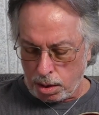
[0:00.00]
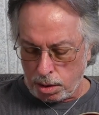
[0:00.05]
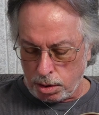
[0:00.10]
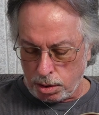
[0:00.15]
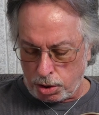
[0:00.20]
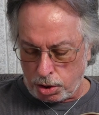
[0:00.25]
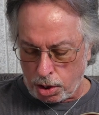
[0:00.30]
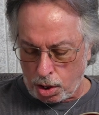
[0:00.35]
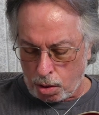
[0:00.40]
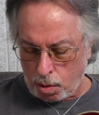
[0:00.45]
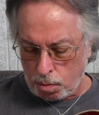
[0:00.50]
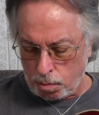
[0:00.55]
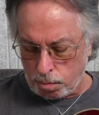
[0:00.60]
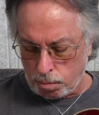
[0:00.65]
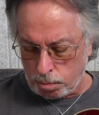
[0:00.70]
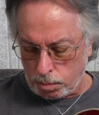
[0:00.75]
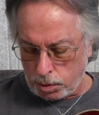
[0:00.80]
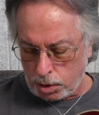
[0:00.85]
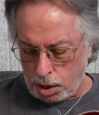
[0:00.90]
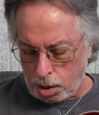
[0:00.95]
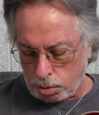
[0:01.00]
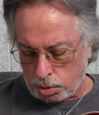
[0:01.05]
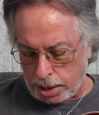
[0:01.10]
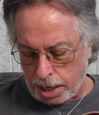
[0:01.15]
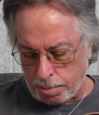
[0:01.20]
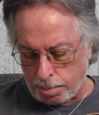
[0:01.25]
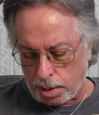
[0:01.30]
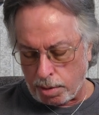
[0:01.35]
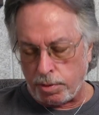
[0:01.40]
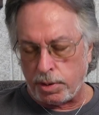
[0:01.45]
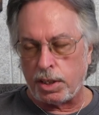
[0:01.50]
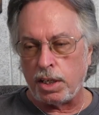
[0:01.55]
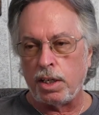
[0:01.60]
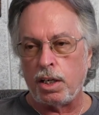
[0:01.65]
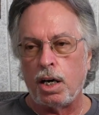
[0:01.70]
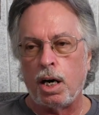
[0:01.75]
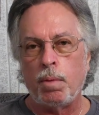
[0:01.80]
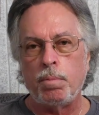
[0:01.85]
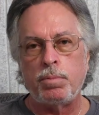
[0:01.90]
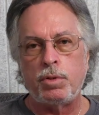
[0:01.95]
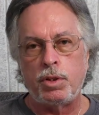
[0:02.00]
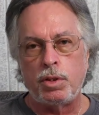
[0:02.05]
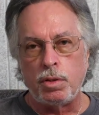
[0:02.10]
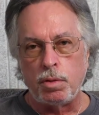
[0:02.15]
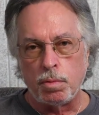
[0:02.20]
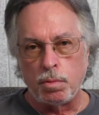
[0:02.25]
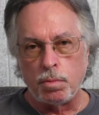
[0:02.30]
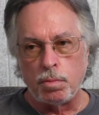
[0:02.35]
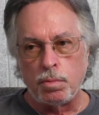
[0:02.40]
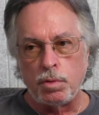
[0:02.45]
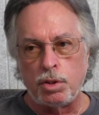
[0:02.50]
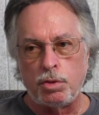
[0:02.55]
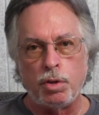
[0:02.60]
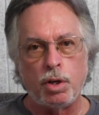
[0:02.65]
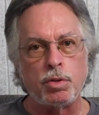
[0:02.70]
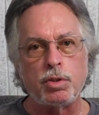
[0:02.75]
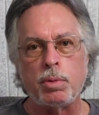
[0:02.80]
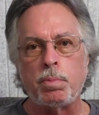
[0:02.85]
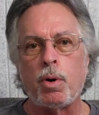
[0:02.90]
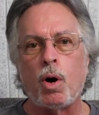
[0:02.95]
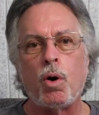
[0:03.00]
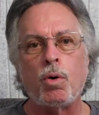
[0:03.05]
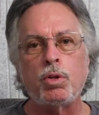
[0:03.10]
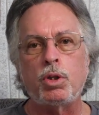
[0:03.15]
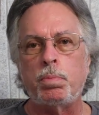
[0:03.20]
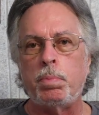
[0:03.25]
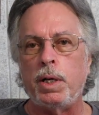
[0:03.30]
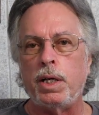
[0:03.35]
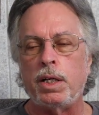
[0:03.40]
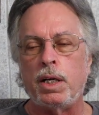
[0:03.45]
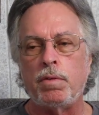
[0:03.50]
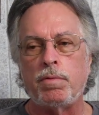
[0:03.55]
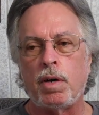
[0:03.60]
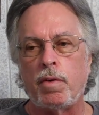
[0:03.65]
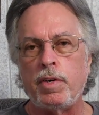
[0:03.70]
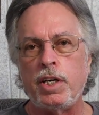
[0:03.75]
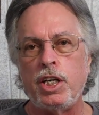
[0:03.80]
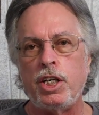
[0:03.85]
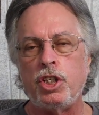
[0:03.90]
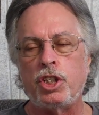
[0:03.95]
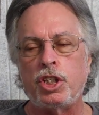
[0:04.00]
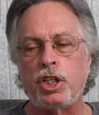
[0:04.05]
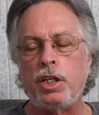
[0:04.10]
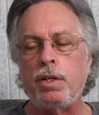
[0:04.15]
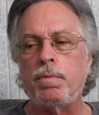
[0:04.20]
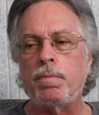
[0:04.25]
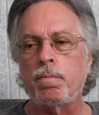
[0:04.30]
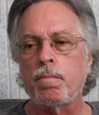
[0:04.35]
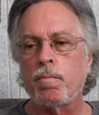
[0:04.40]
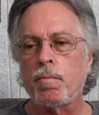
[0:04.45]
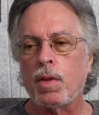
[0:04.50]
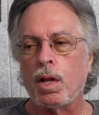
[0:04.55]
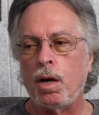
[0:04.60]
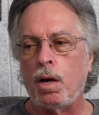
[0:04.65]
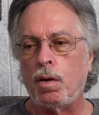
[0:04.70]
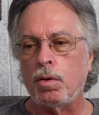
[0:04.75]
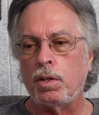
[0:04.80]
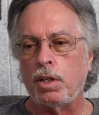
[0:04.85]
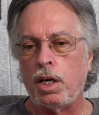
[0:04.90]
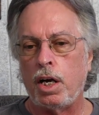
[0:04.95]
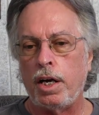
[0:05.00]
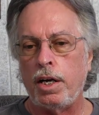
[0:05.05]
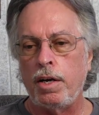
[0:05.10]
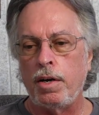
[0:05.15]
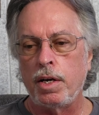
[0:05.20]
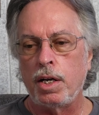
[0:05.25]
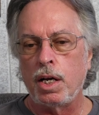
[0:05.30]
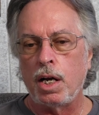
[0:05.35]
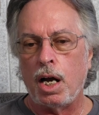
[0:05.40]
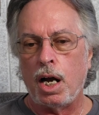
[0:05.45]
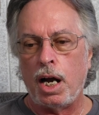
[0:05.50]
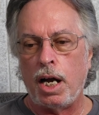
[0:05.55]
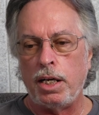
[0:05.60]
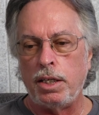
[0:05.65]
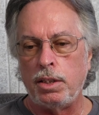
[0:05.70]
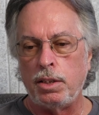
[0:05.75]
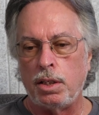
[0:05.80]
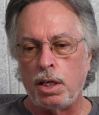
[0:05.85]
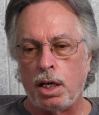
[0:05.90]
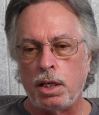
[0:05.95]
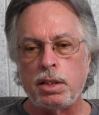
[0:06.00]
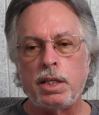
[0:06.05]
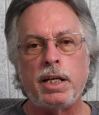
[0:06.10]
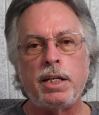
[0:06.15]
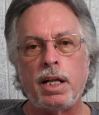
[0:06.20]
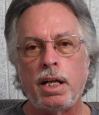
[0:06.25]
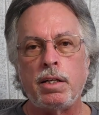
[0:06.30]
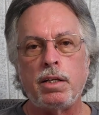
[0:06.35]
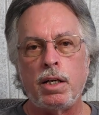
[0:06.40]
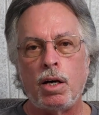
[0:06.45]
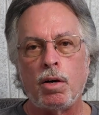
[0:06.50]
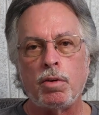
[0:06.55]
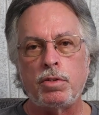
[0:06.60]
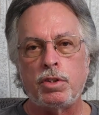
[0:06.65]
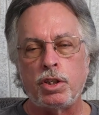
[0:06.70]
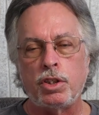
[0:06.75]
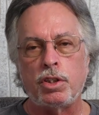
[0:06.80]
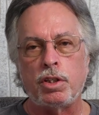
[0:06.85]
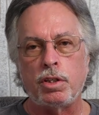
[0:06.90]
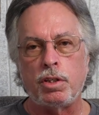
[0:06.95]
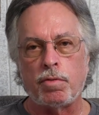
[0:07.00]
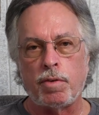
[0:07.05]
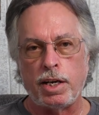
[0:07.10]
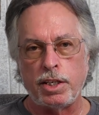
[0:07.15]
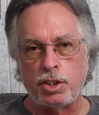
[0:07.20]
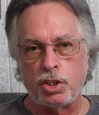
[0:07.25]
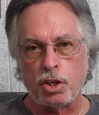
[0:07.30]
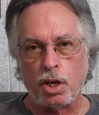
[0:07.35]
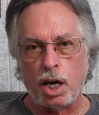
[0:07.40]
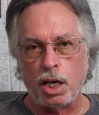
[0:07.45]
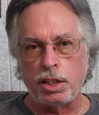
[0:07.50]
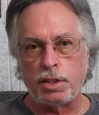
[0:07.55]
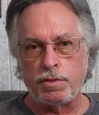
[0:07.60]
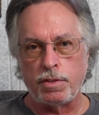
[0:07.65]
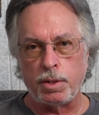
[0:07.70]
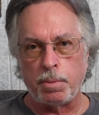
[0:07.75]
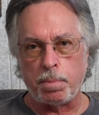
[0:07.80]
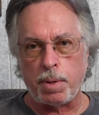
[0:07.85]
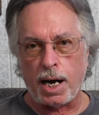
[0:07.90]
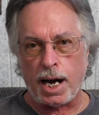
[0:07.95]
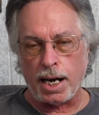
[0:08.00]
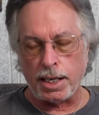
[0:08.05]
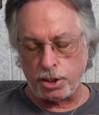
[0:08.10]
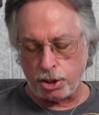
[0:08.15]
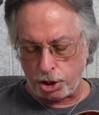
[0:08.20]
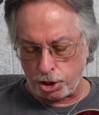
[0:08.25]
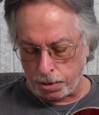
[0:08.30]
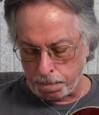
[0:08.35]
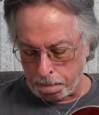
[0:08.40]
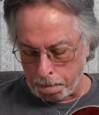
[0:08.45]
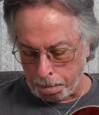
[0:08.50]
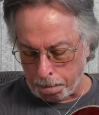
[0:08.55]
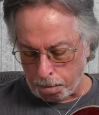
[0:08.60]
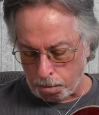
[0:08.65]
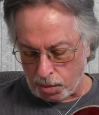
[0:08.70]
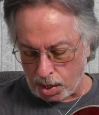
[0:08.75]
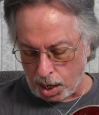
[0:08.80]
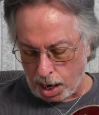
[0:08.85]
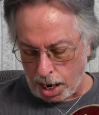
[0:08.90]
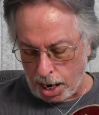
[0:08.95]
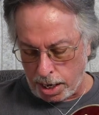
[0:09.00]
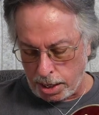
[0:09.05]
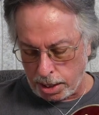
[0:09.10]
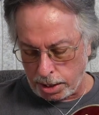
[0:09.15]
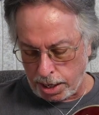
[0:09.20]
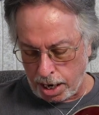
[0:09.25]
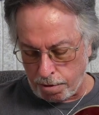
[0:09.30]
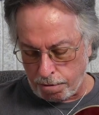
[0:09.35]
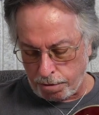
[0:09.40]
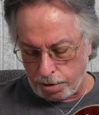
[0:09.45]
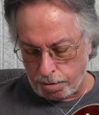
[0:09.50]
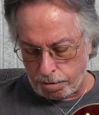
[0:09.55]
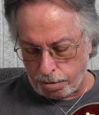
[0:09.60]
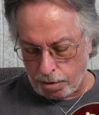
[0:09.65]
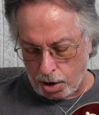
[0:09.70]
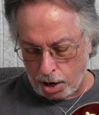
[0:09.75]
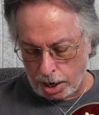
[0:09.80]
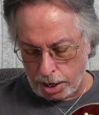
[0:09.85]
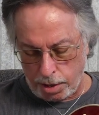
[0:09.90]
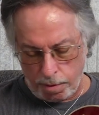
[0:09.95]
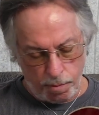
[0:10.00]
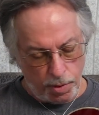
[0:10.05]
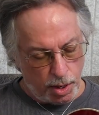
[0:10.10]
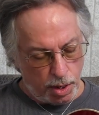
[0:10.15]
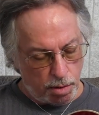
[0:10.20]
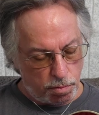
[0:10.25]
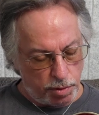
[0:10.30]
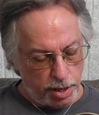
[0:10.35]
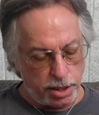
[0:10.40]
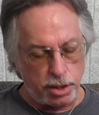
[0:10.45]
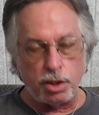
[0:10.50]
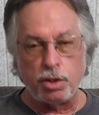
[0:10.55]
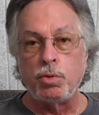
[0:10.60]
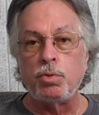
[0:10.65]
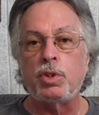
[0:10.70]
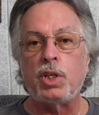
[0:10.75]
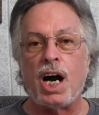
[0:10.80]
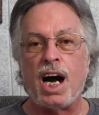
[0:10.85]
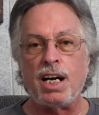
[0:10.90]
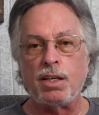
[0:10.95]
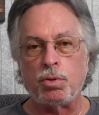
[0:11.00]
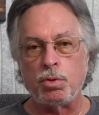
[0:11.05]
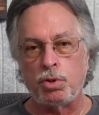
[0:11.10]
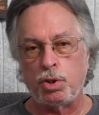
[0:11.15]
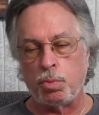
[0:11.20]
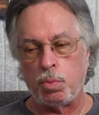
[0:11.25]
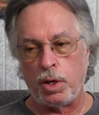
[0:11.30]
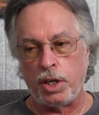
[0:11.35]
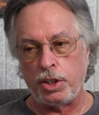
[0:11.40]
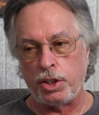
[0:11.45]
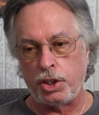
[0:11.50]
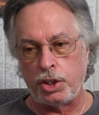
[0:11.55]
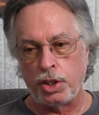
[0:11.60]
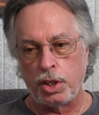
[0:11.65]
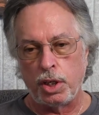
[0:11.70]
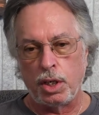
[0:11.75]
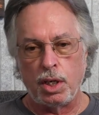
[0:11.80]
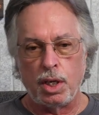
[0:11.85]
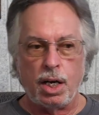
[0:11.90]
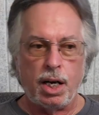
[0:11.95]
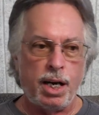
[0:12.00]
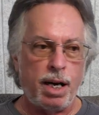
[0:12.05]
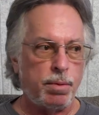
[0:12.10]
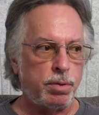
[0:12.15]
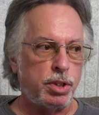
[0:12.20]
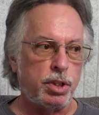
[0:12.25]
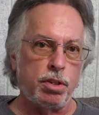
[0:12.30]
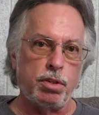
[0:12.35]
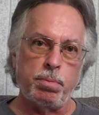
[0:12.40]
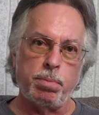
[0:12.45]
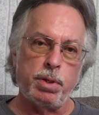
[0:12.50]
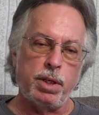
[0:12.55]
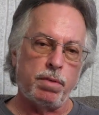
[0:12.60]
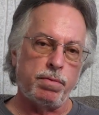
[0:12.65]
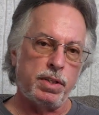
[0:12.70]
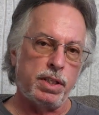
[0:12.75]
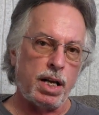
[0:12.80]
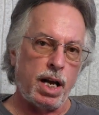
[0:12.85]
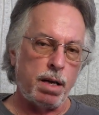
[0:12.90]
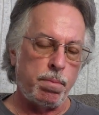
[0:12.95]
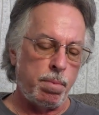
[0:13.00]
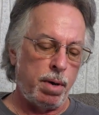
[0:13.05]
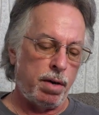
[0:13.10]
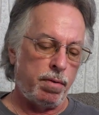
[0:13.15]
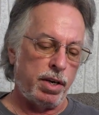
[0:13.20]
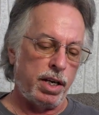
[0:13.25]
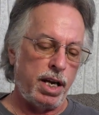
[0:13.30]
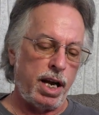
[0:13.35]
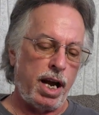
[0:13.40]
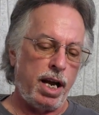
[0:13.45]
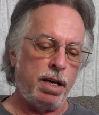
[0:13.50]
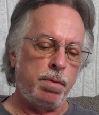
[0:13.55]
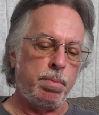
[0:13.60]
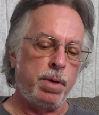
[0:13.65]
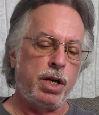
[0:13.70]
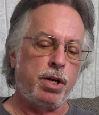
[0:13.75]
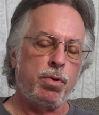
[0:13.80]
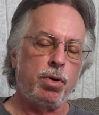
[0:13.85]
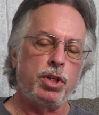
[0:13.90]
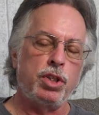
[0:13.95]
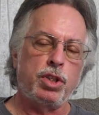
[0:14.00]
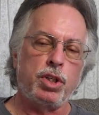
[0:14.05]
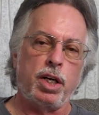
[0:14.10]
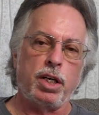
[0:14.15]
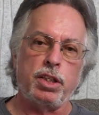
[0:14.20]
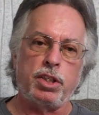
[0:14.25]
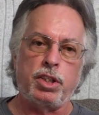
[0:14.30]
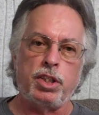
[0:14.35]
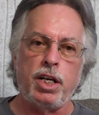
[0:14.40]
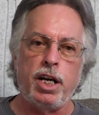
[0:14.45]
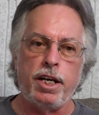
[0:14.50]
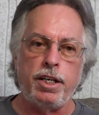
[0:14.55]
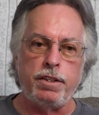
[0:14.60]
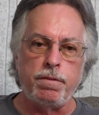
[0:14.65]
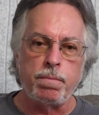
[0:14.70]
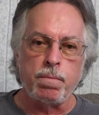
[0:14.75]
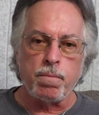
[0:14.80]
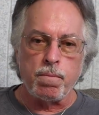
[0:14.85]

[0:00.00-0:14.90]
so, you know, taped everything up, drilled the holes bigger, very easy. Okay. And then, you know, just to the right size for the pots. And they fit fine. Ran the new toggle switch. And that was a little bit of a nightmare again because, like I said,